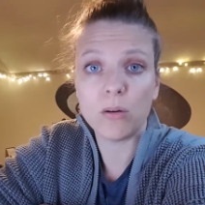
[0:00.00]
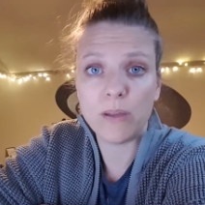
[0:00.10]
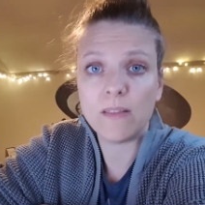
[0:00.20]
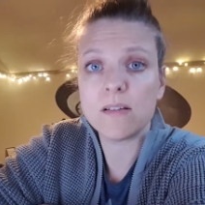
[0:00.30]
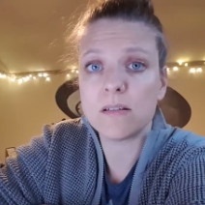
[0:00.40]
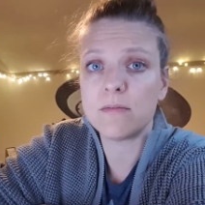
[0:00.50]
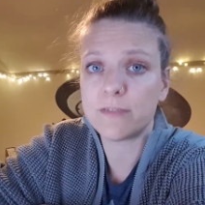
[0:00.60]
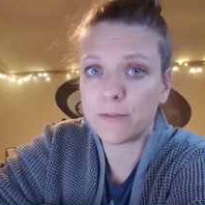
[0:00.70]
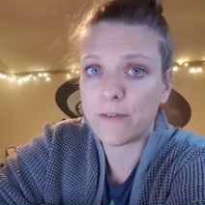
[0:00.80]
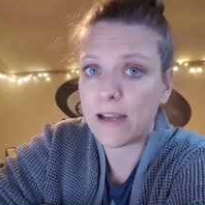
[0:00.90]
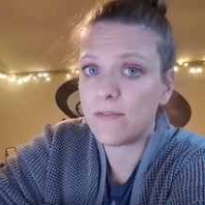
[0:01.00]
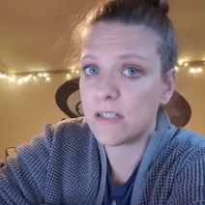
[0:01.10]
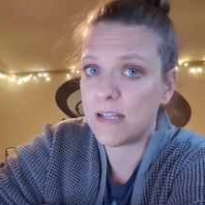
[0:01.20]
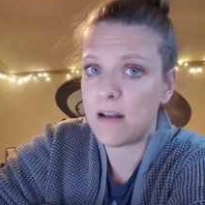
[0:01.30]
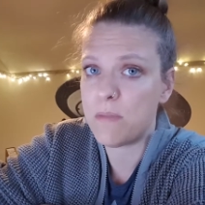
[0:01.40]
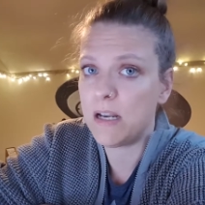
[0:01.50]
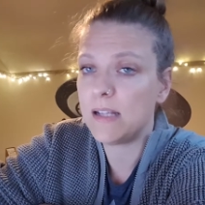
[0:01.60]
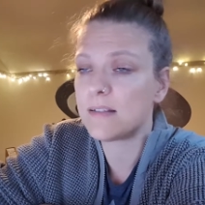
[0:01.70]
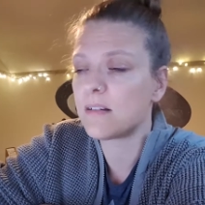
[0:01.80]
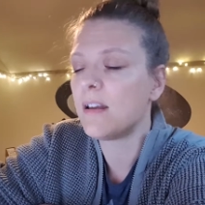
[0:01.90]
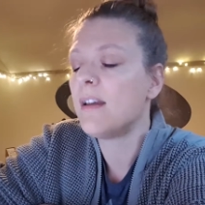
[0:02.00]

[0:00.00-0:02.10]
We listen for 5 to 10 minutes.